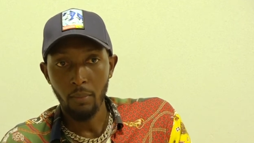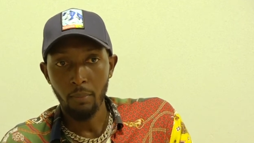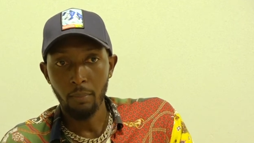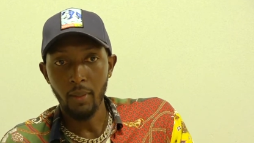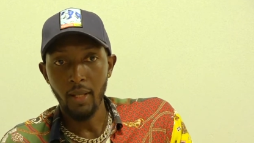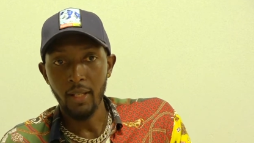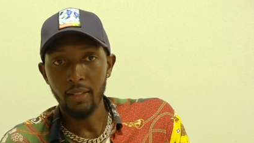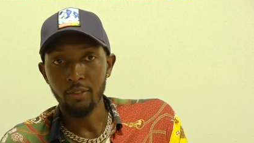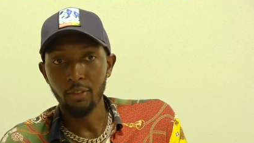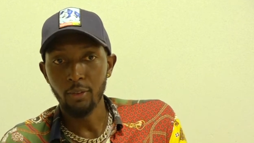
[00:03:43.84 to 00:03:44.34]

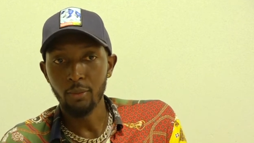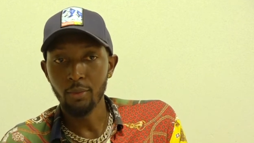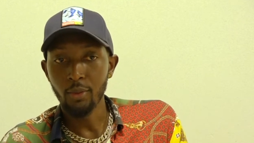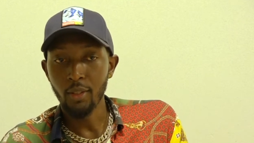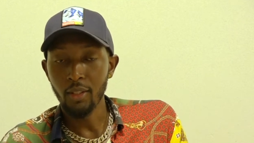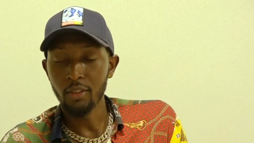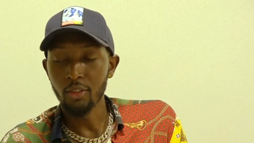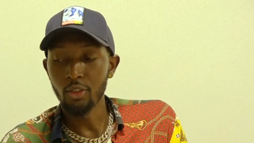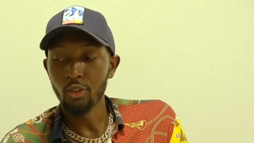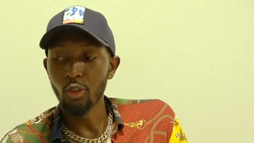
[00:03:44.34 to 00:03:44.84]
platform, so
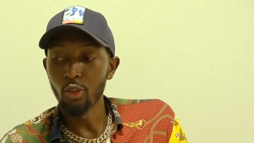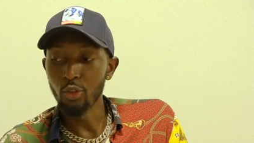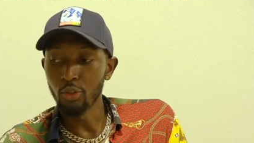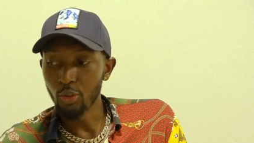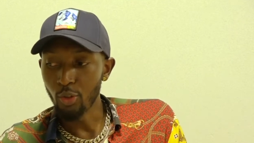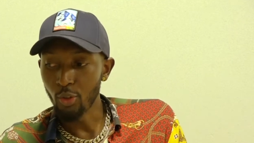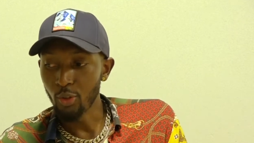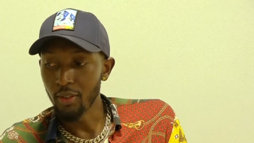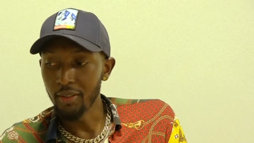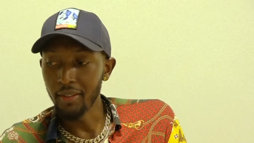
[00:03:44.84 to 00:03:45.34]
that you don't
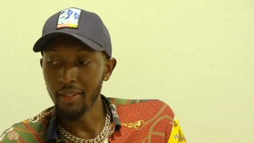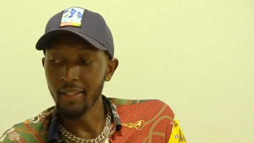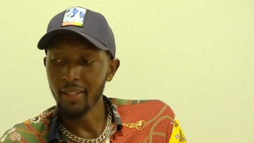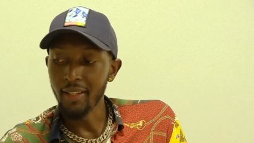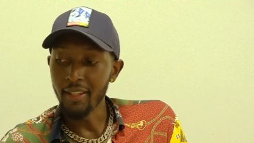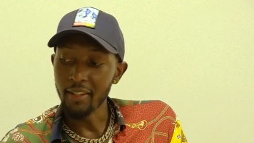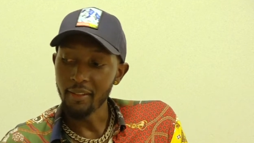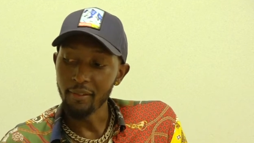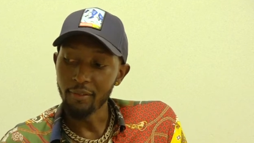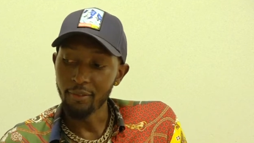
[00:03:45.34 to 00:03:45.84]
go and then
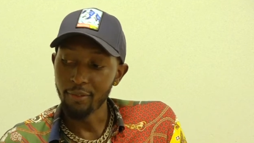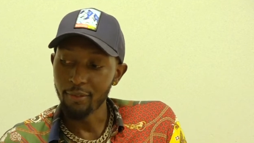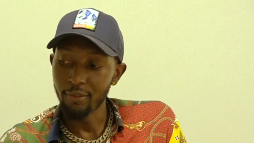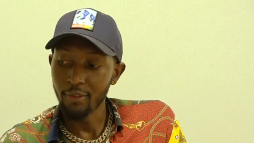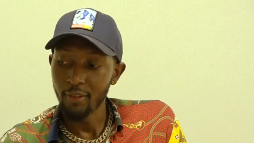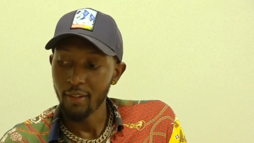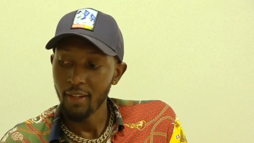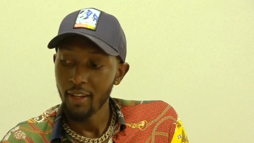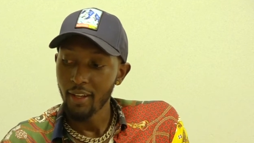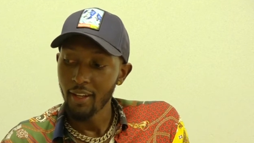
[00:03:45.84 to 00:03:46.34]
leave
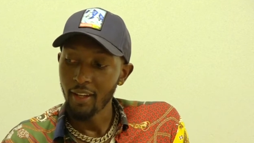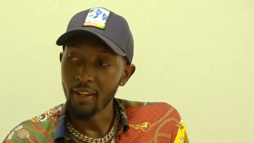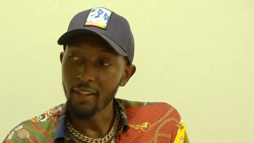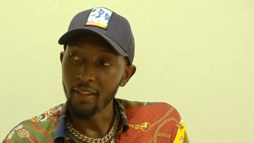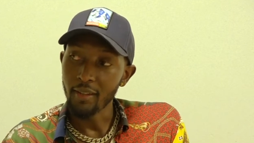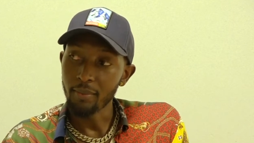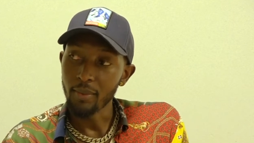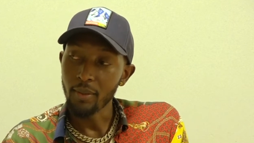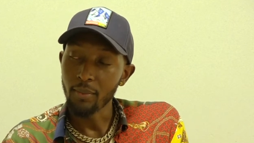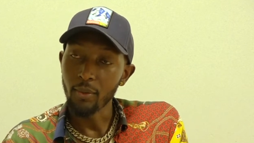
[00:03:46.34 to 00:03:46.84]

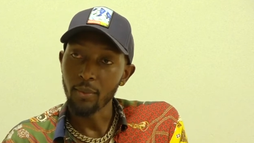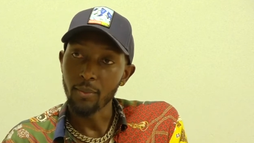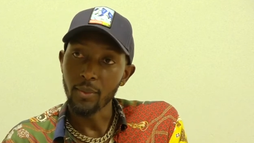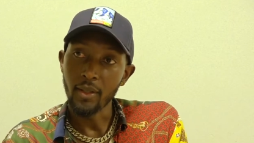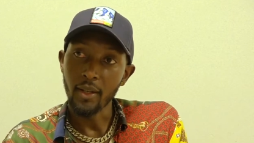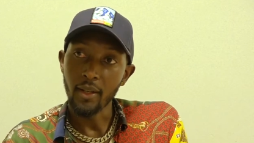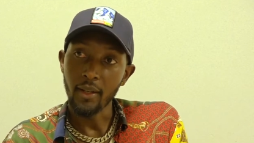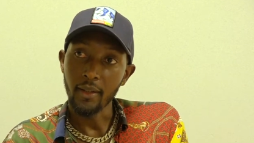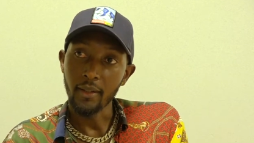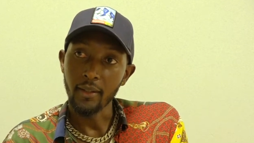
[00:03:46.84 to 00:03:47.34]
other people
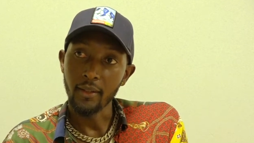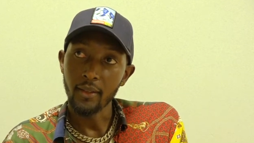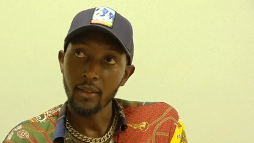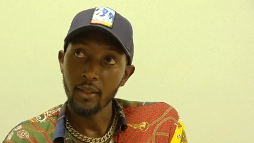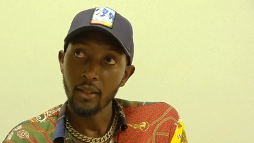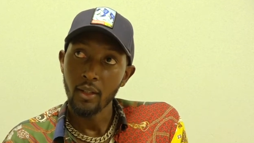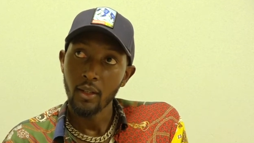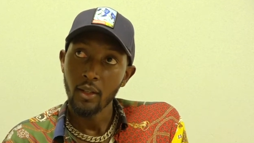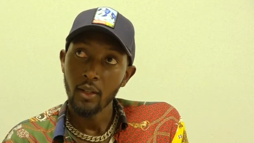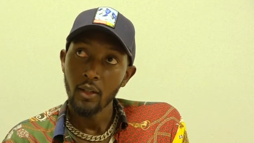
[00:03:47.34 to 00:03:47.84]
behind.
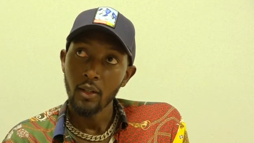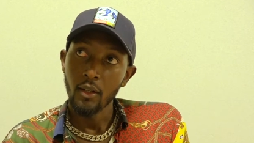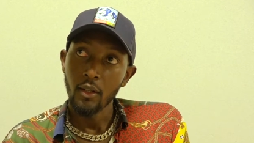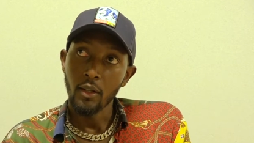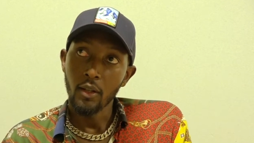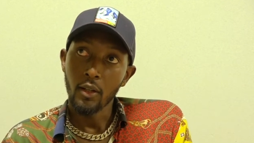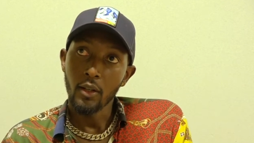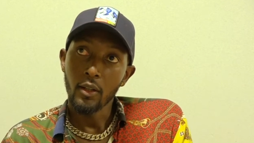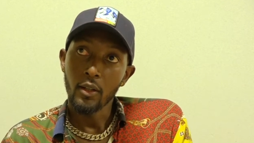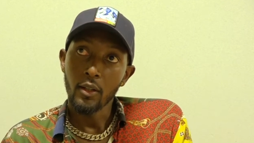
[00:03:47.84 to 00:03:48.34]

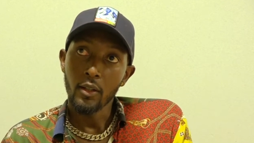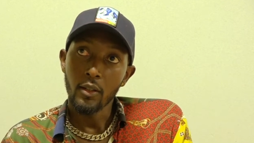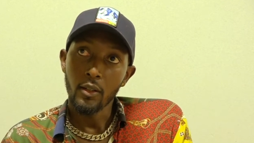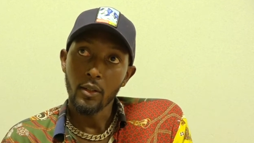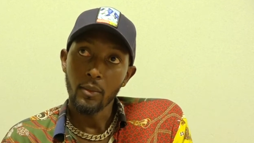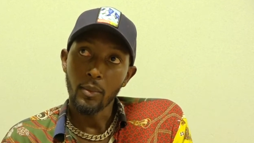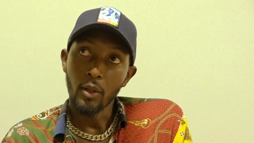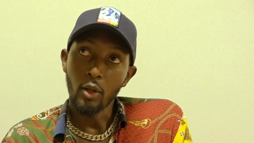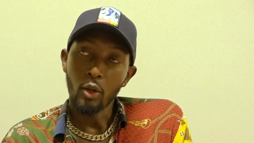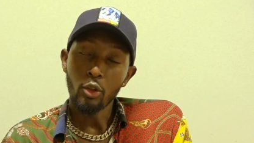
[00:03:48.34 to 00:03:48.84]

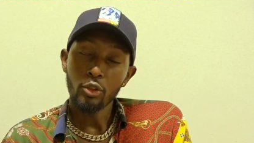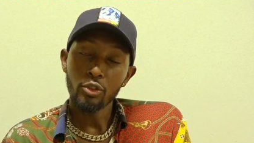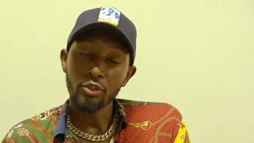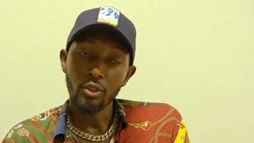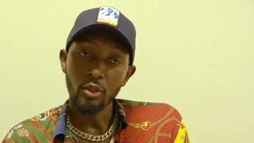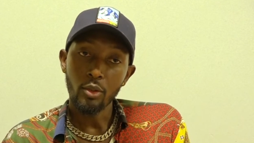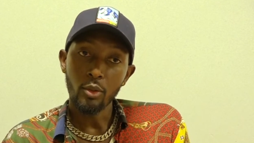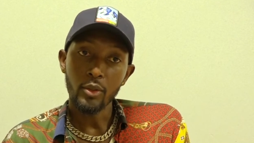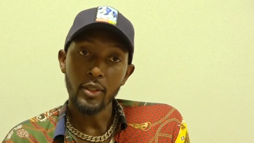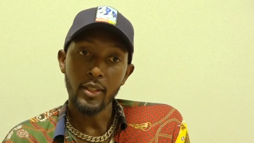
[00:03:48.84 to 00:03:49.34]
But
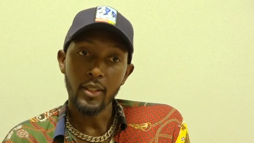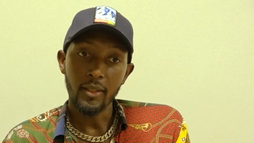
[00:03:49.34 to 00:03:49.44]
also looking